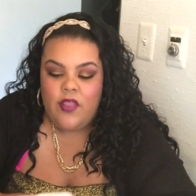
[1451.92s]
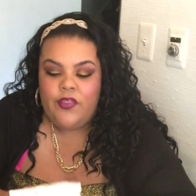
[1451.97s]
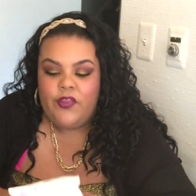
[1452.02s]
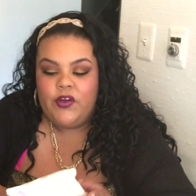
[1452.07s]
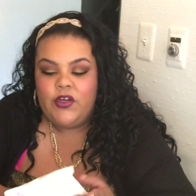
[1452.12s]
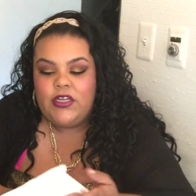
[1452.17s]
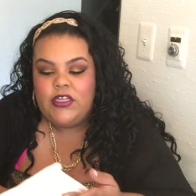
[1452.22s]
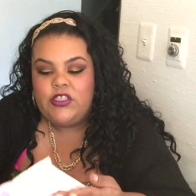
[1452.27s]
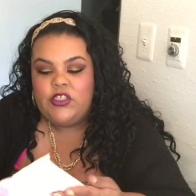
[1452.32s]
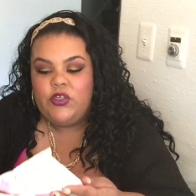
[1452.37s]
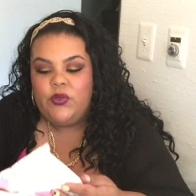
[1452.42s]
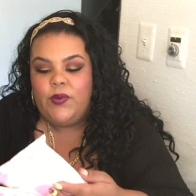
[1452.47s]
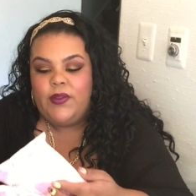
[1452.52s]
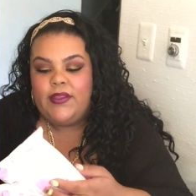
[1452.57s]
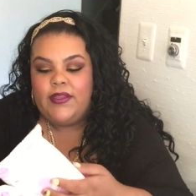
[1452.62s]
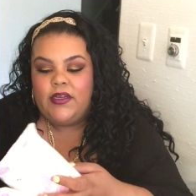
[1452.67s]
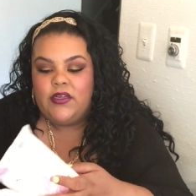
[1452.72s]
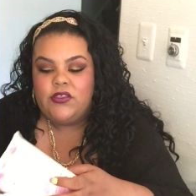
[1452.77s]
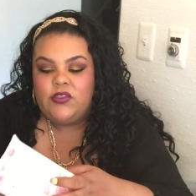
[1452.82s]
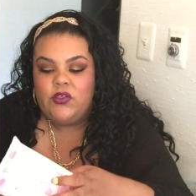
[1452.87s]
32
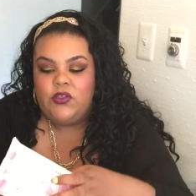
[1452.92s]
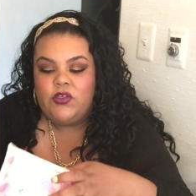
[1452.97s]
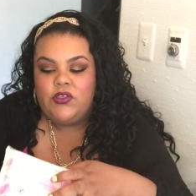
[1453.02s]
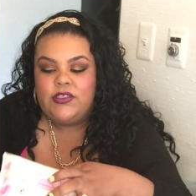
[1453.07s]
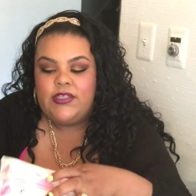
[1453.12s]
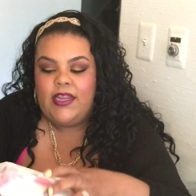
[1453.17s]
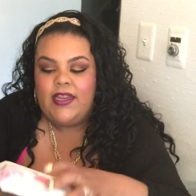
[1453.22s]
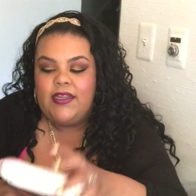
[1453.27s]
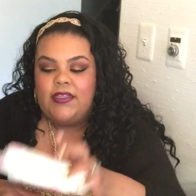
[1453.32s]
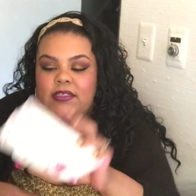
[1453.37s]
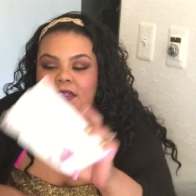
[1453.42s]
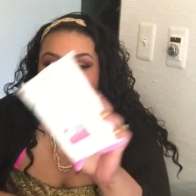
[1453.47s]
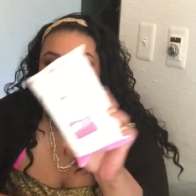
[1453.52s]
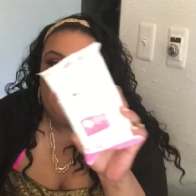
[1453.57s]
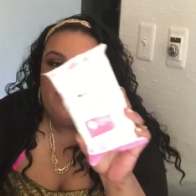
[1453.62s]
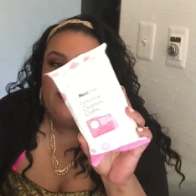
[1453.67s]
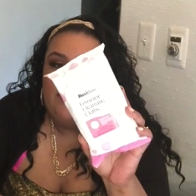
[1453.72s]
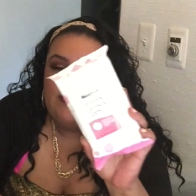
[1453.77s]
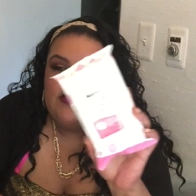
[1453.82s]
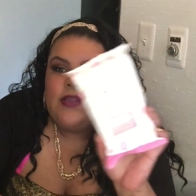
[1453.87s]
in there. So they're saying it's
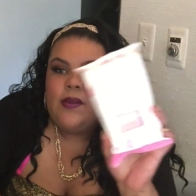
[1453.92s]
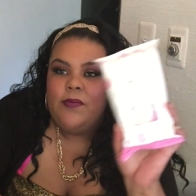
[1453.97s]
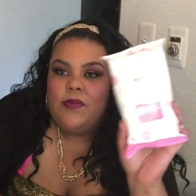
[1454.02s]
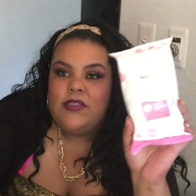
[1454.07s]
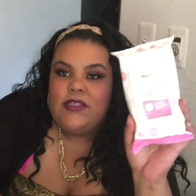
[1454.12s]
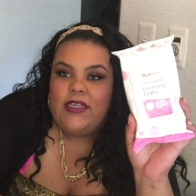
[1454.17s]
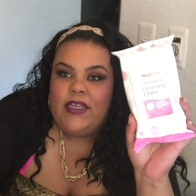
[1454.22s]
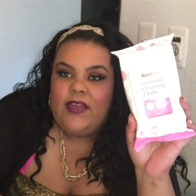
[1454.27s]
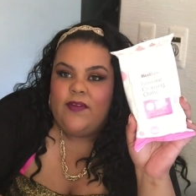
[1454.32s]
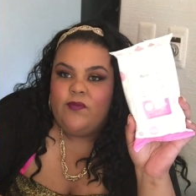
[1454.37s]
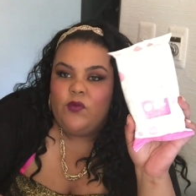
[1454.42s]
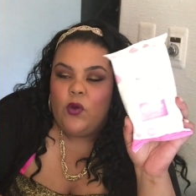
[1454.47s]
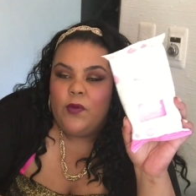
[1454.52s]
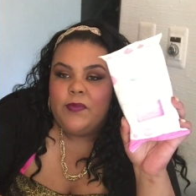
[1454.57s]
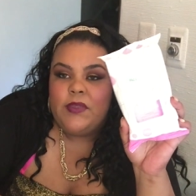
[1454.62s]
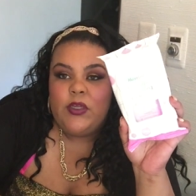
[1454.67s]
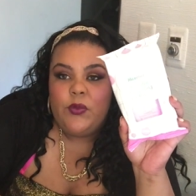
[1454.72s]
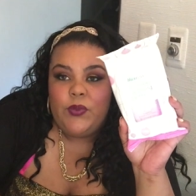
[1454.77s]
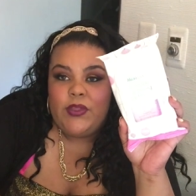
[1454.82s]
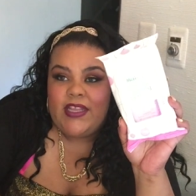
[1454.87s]
compared to Summer's Eve.
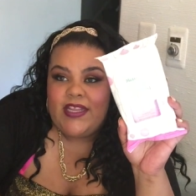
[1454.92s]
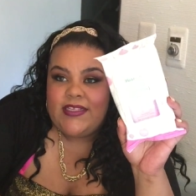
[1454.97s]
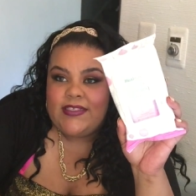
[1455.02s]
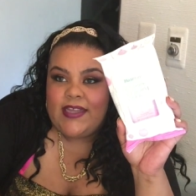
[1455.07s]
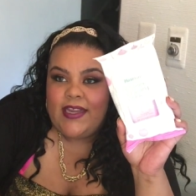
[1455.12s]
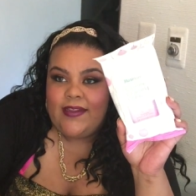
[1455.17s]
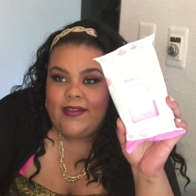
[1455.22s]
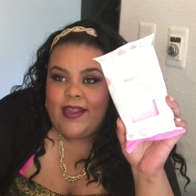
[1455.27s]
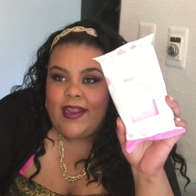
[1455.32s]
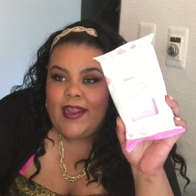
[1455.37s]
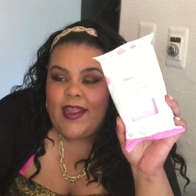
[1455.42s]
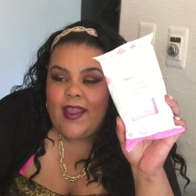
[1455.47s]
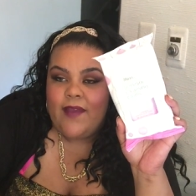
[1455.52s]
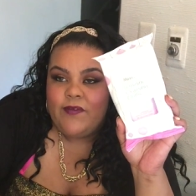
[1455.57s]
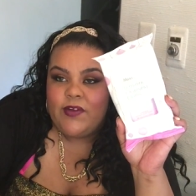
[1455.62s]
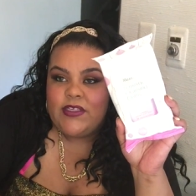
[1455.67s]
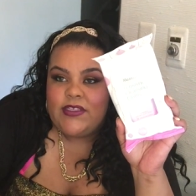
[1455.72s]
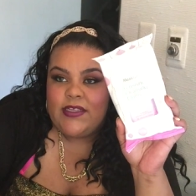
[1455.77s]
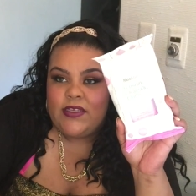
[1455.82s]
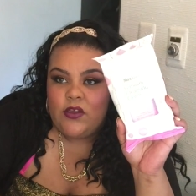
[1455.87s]
Normally when they say that,
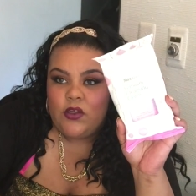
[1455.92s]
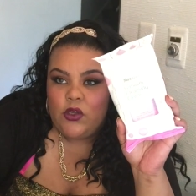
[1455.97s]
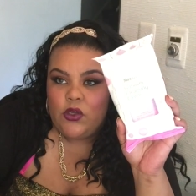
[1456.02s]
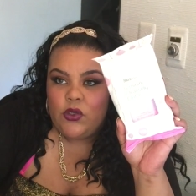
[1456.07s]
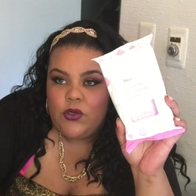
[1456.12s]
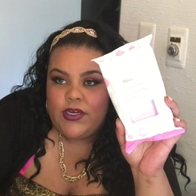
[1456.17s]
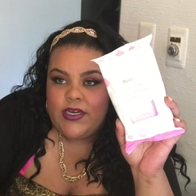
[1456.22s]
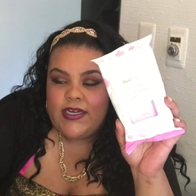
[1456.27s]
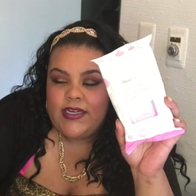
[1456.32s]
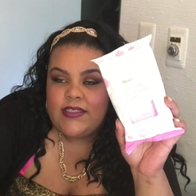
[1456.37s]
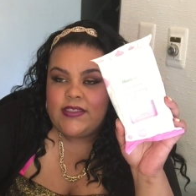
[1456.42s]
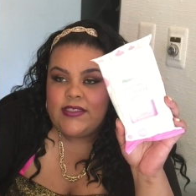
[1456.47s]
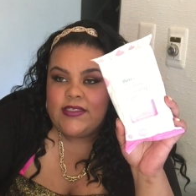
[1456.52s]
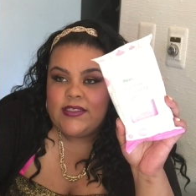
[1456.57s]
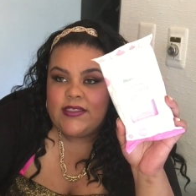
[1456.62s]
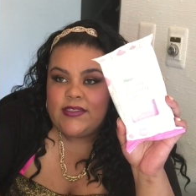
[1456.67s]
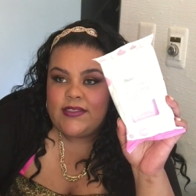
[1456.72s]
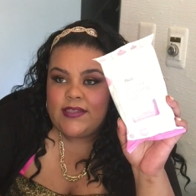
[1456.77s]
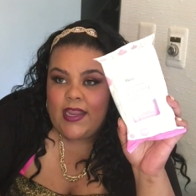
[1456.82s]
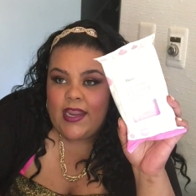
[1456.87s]
every single ingredient is
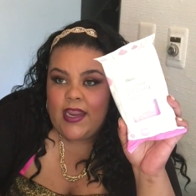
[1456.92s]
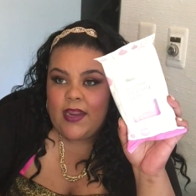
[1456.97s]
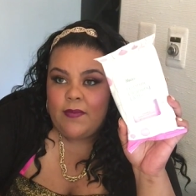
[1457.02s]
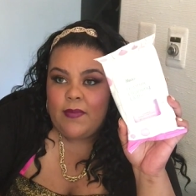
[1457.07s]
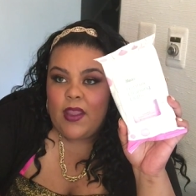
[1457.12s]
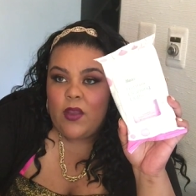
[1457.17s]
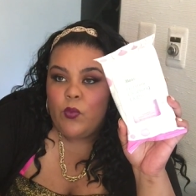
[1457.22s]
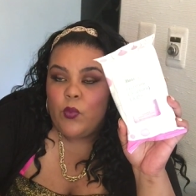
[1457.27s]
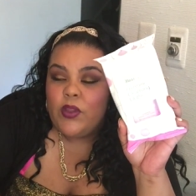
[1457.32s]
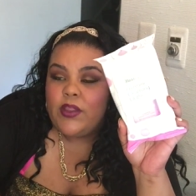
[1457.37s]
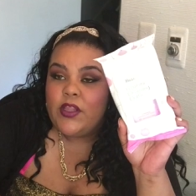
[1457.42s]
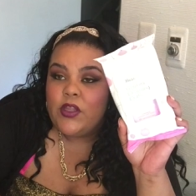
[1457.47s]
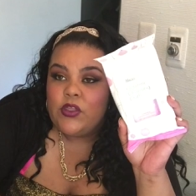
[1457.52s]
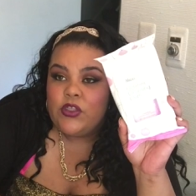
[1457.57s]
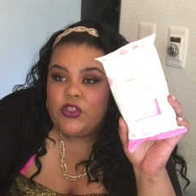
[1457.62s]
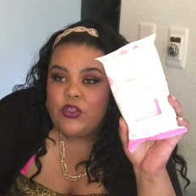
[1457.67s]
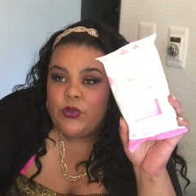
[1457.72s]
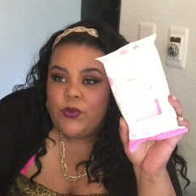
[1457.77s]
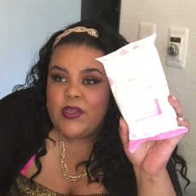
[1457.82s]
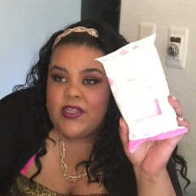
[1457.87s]
the same. And what they'll
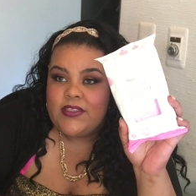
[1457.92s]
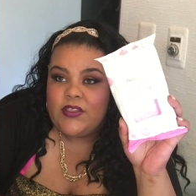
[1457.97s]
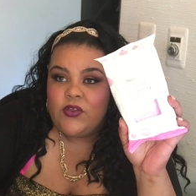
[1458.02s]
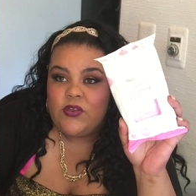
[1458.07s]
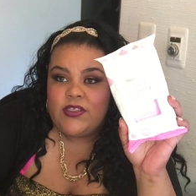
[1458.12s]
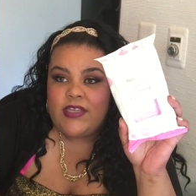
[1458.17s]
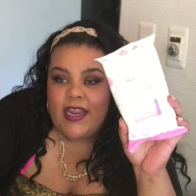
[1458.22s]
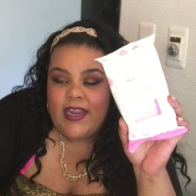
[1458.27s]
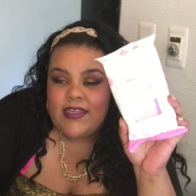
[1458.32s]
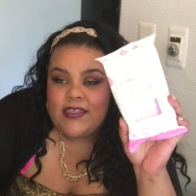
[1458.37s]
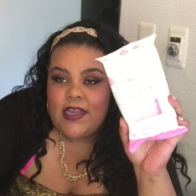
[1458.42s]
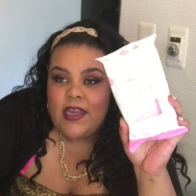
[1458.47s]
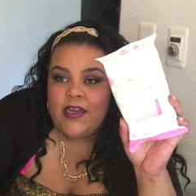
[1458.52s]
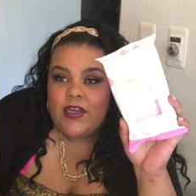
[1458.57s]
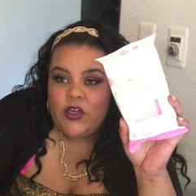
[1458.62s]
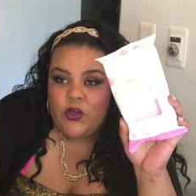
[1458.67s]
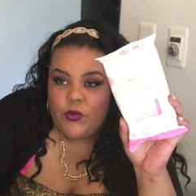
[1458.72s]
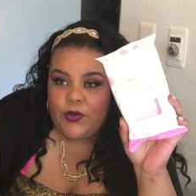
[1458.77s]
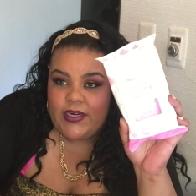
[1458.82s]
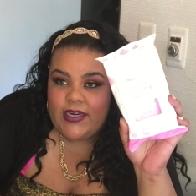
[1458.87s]
do is they'll take an
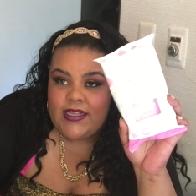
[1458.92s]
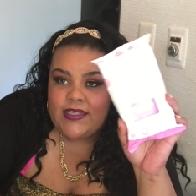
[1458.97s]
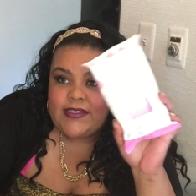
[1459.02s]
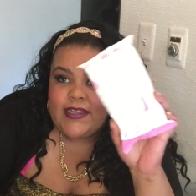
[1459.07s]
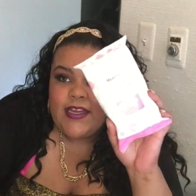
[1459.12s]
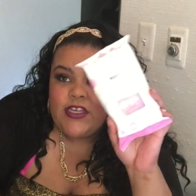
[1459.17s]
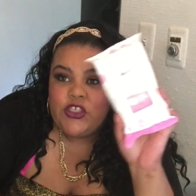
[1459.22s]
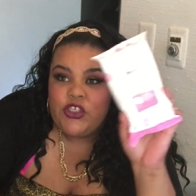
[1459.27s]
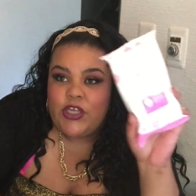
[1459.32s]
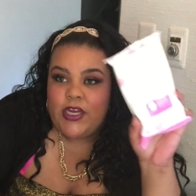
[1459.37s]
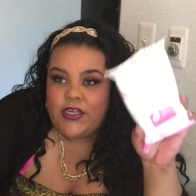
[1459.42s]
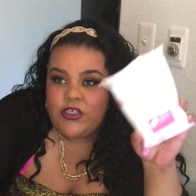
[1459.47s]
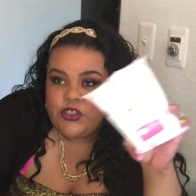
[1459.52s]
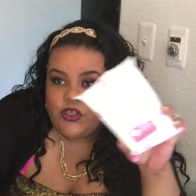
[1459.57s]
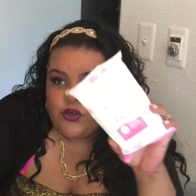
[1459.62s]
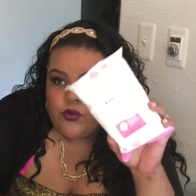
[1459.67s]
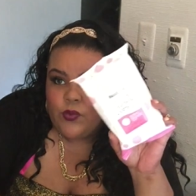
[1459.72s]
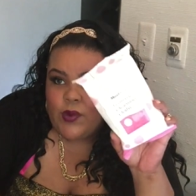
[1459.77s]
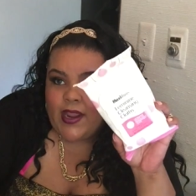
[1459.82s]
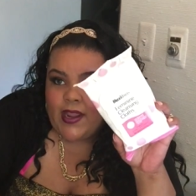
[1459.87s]
ingredient and change
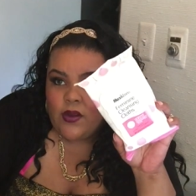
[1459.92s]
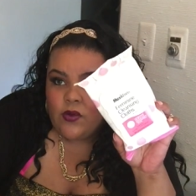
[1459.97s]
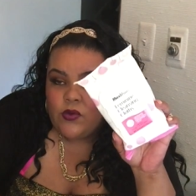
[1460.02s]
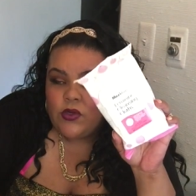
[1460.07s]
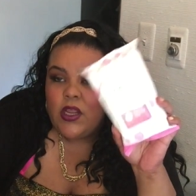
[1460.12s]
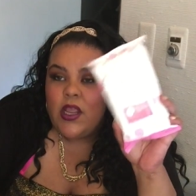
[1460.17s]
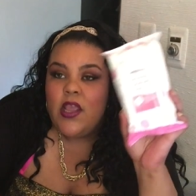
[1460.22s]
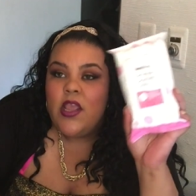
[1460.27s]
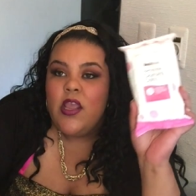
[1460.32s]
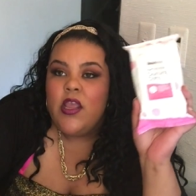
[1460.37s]
it around.